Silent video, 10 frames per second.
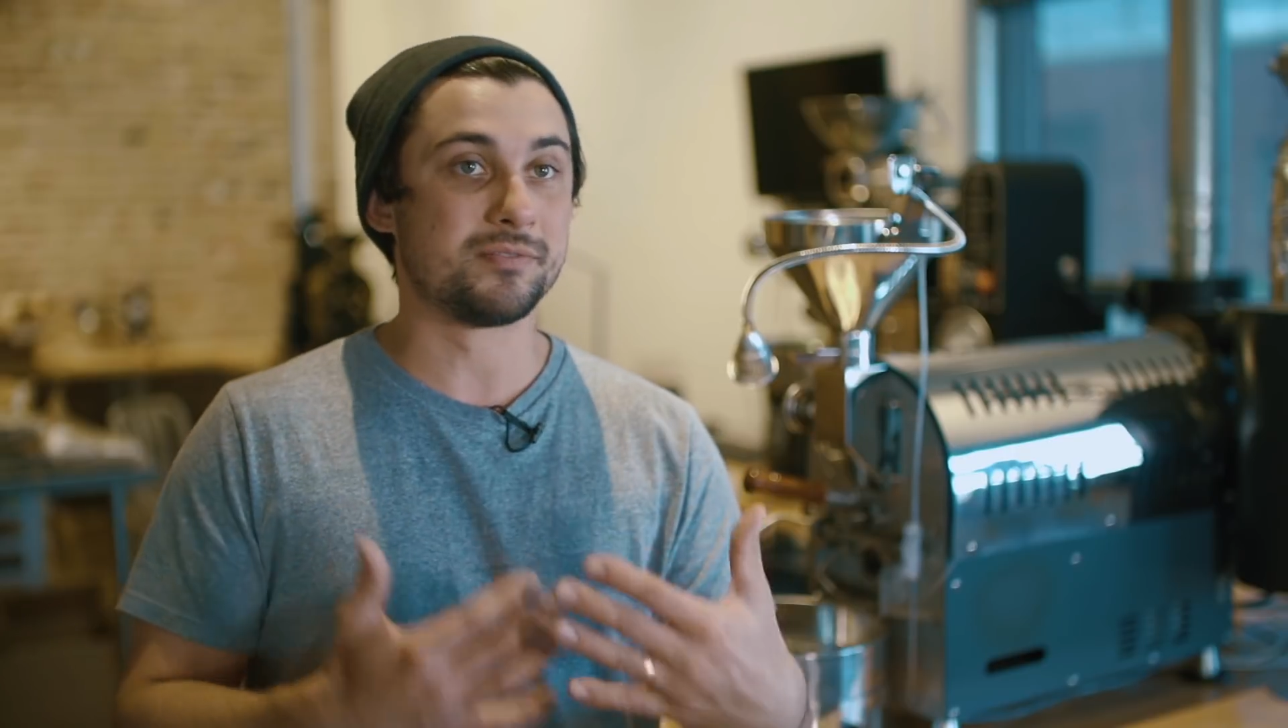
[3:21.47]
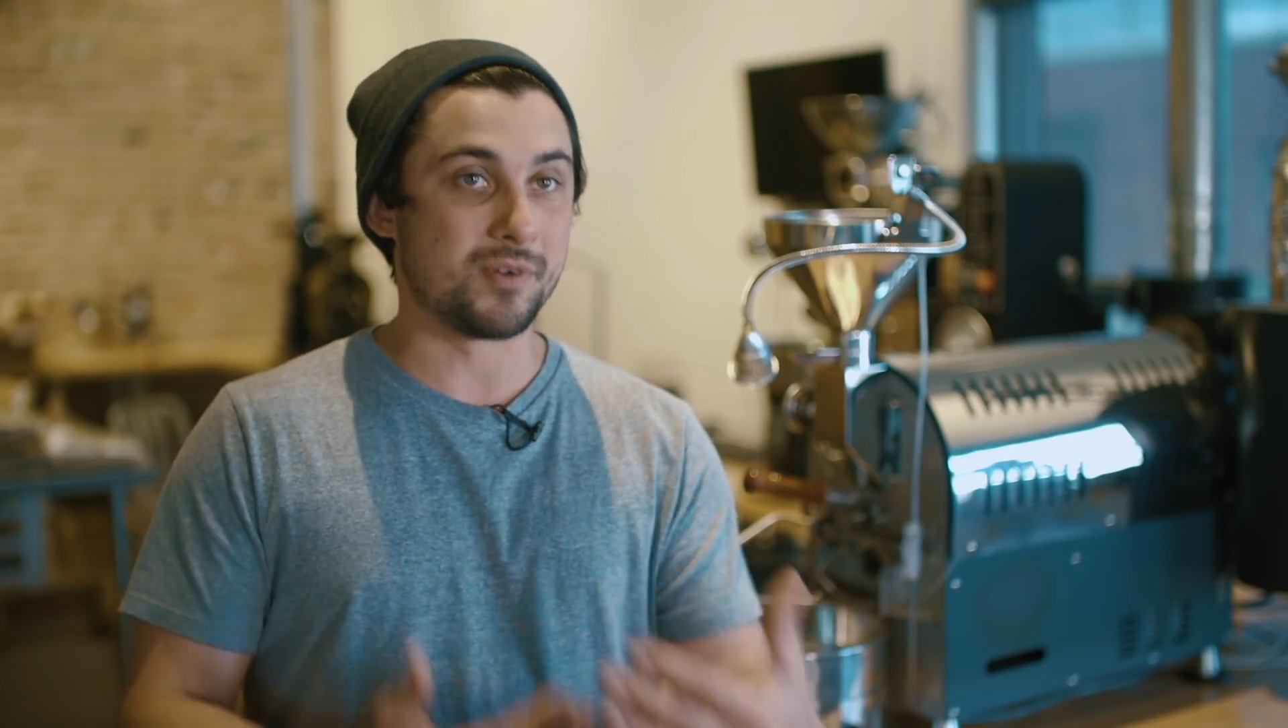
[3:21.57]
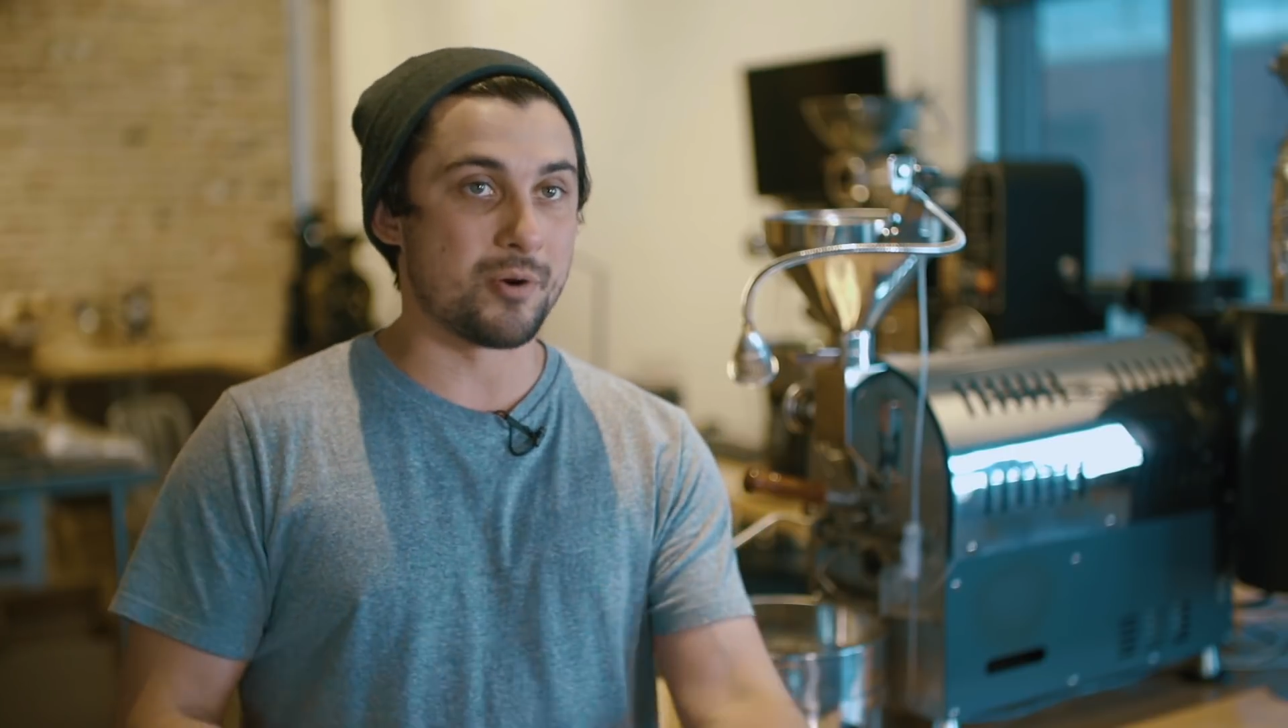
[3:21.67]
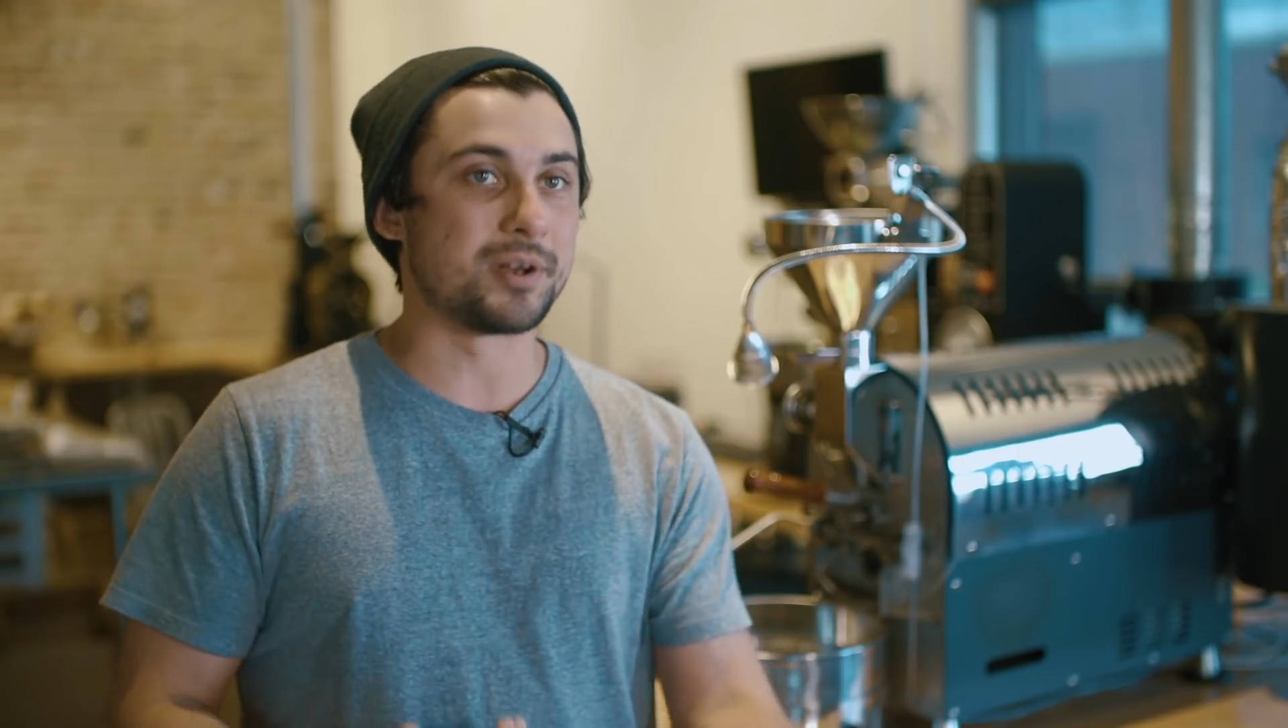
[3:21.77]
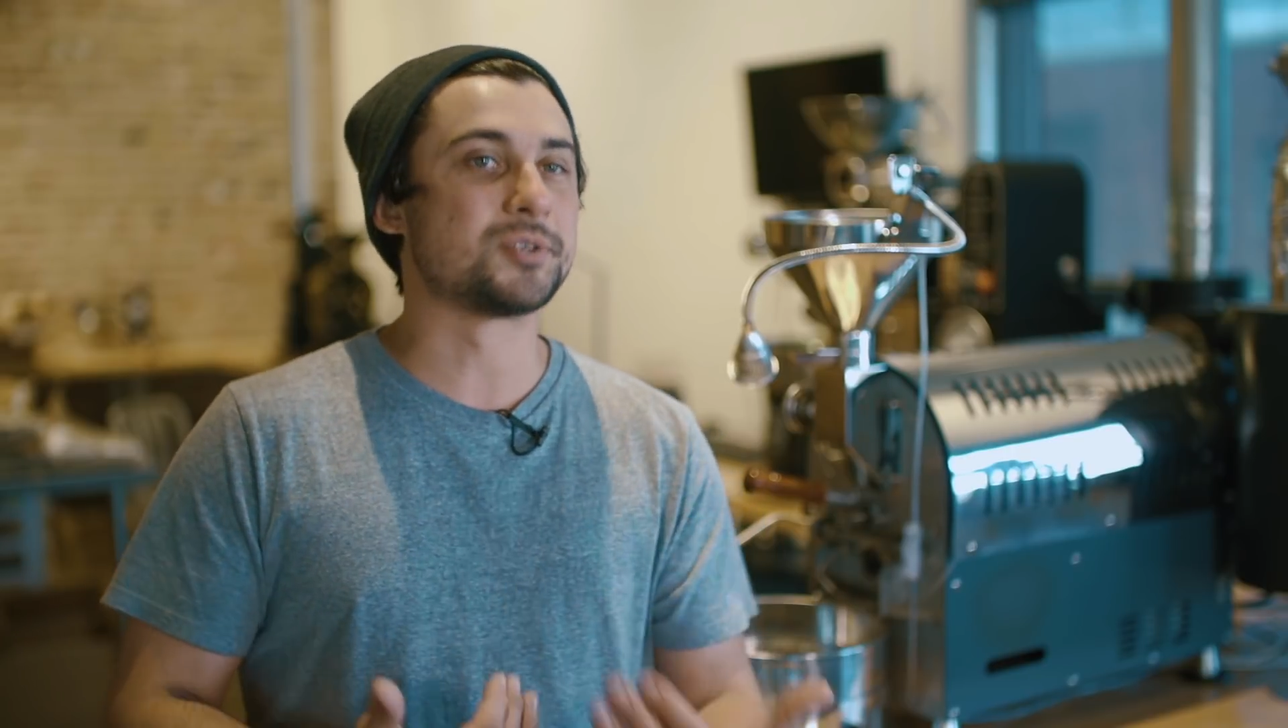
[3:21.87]

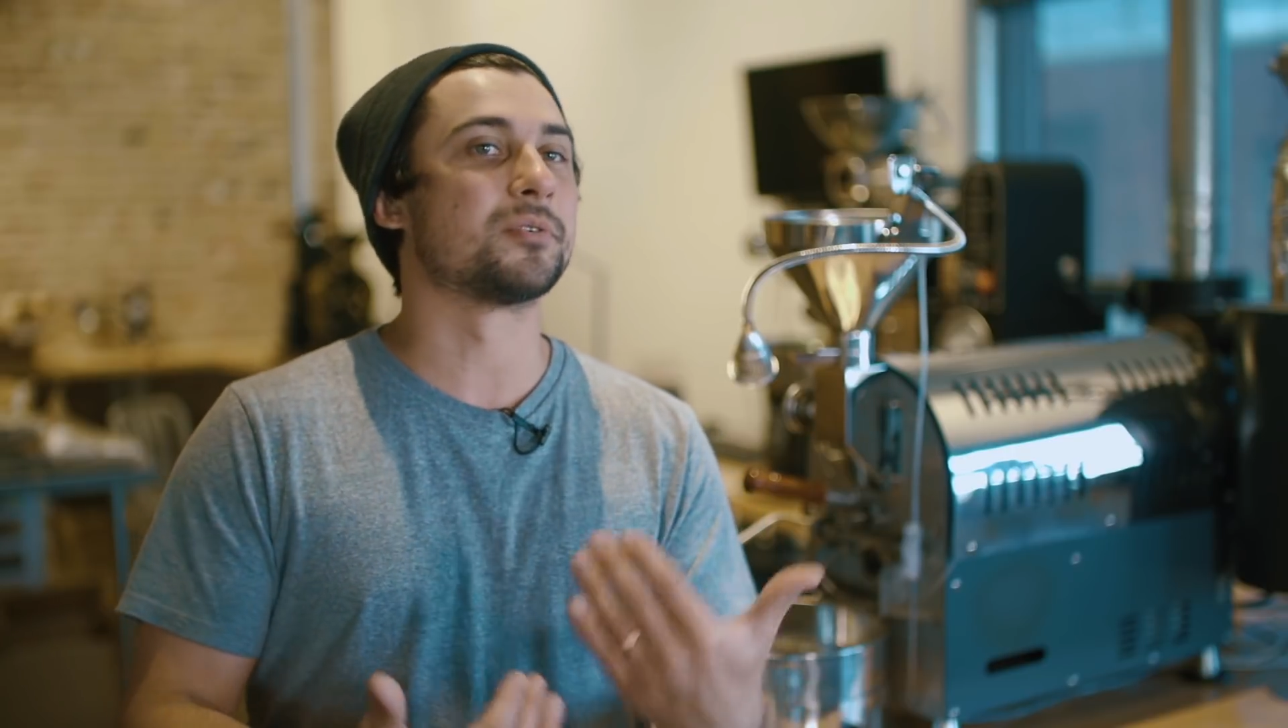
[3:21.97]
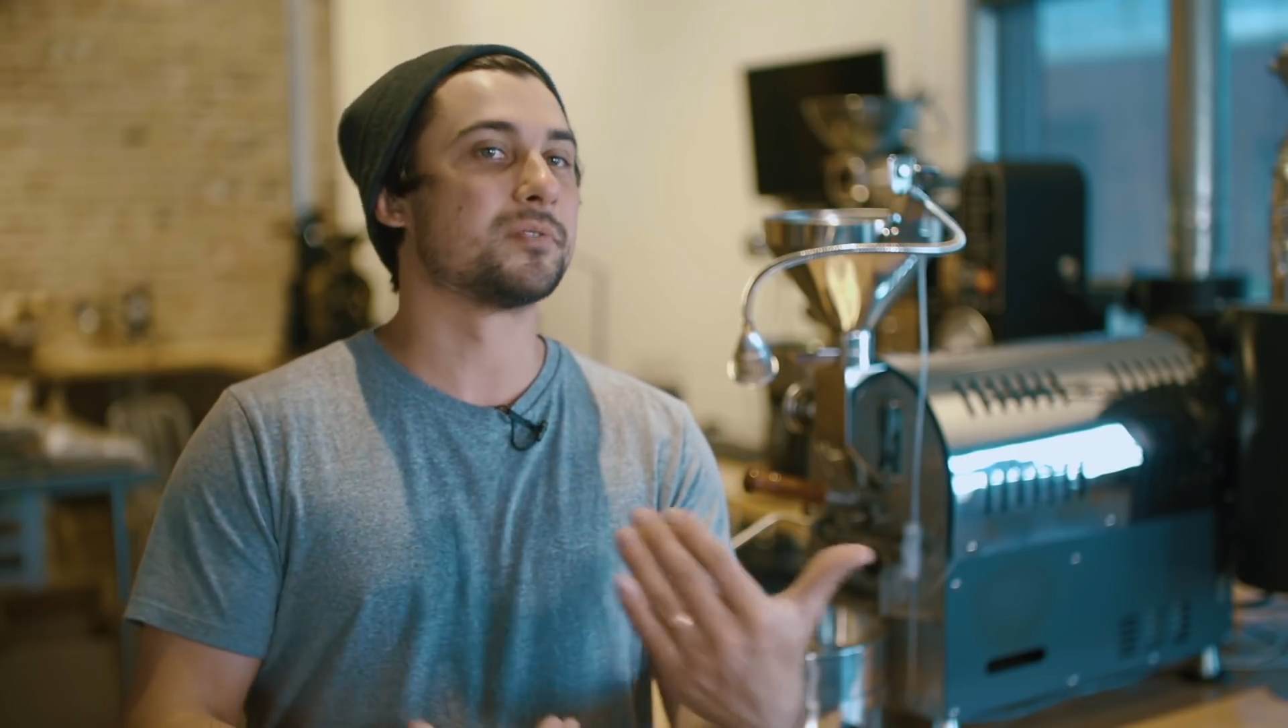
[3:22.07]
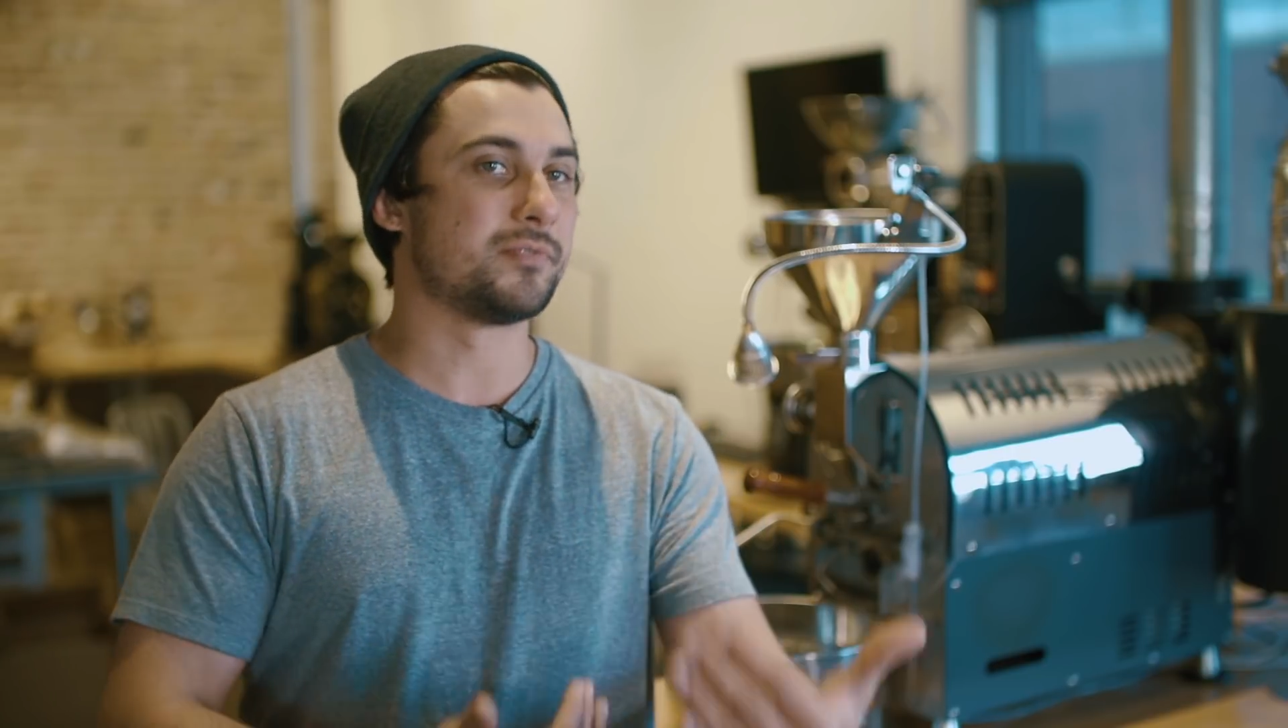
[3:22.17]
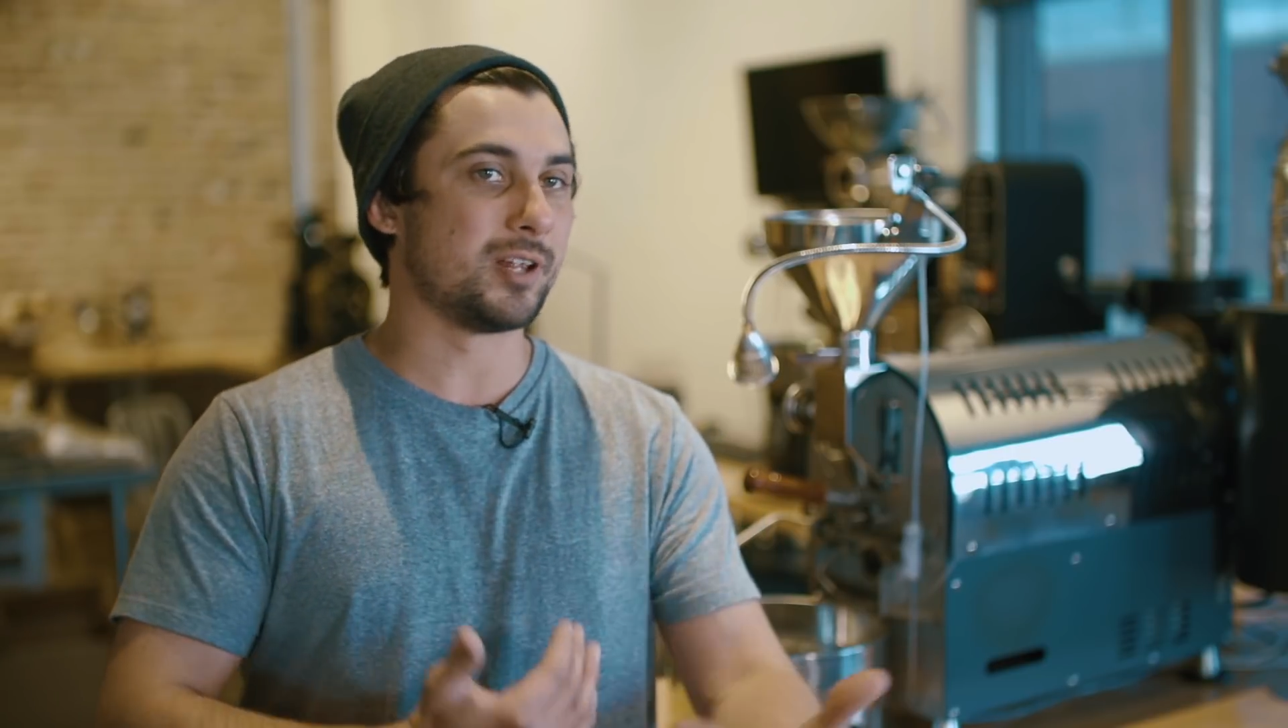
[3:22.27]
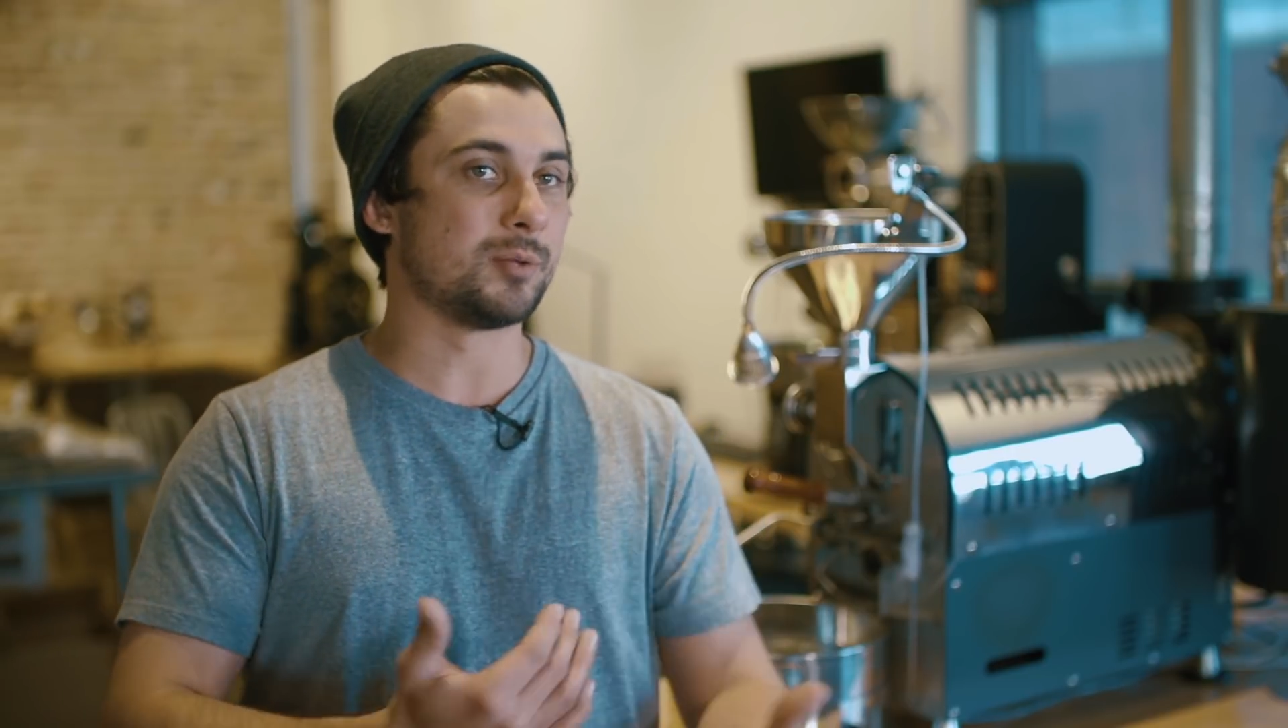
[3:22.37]
already sort of
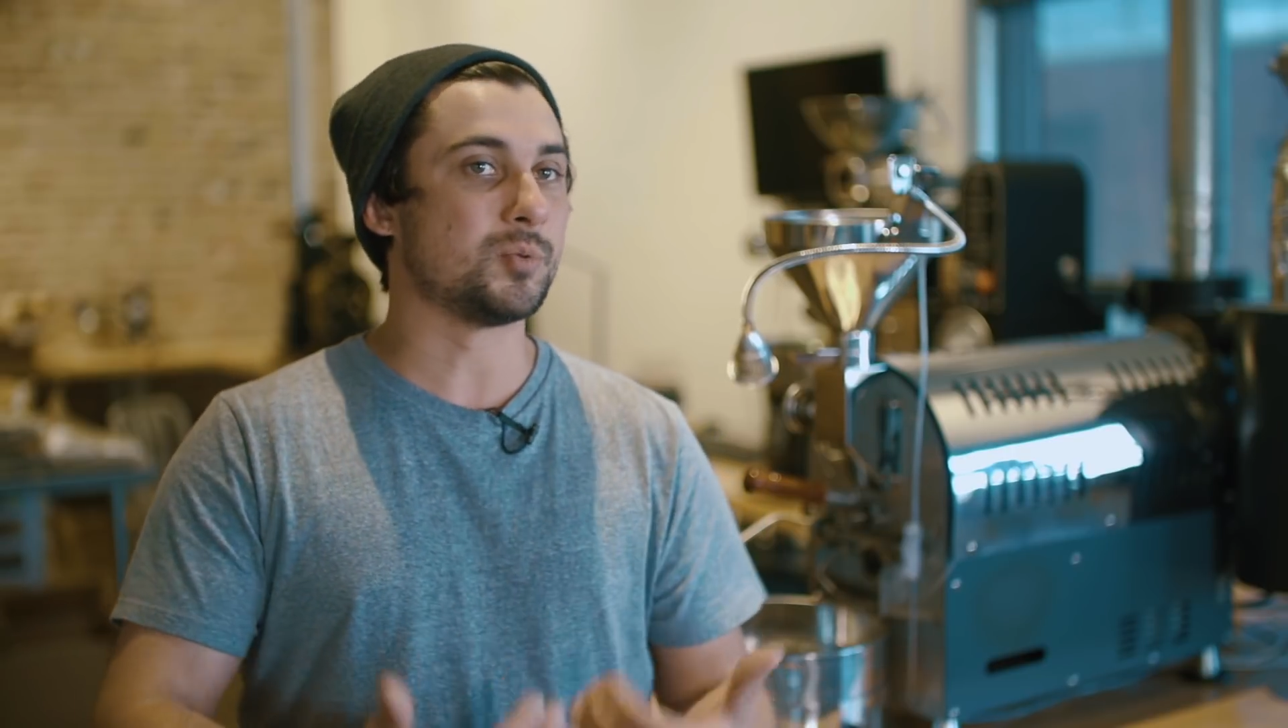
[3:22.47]
developed,